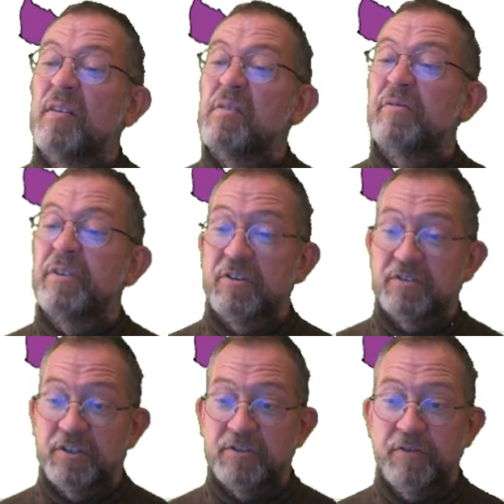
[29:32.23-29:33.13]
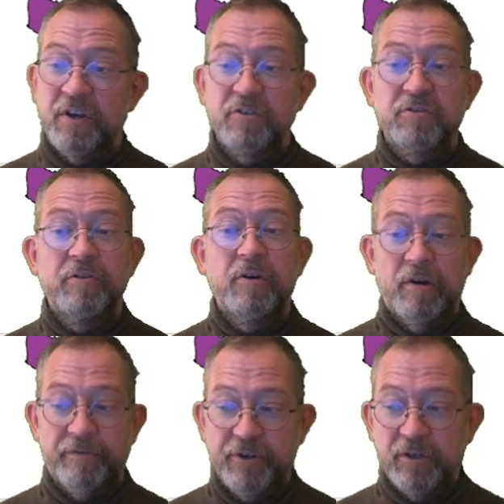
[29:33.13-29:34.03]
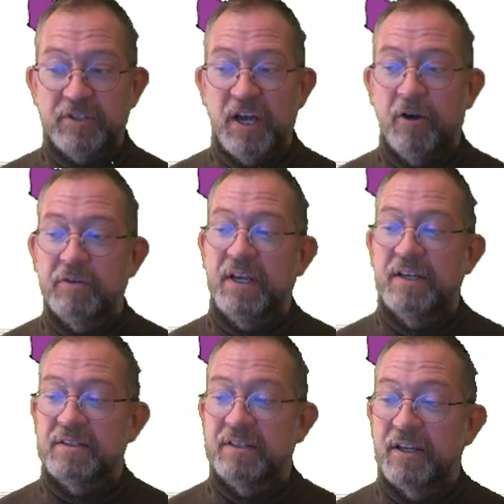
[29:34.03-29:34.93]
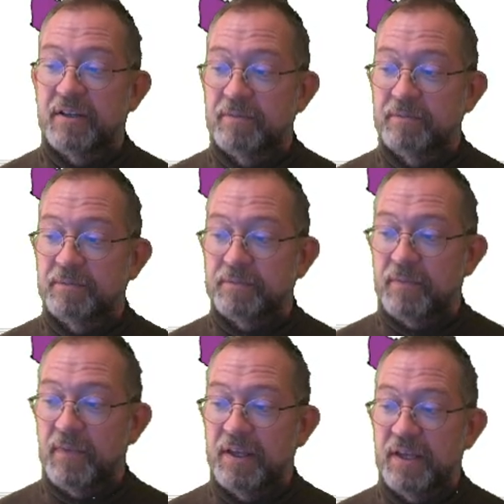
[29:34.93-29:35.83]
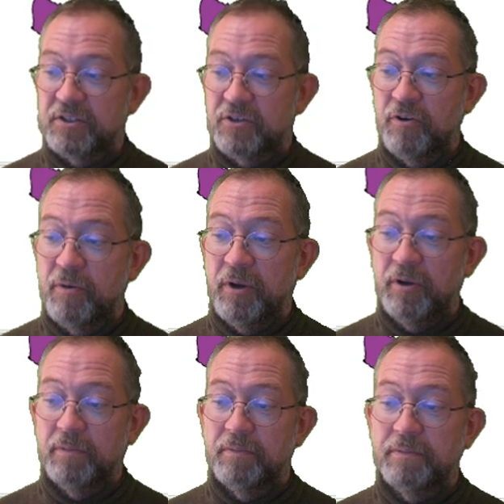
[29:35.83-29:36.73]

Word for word: filter. So we're going to filter our data set. there's a query builder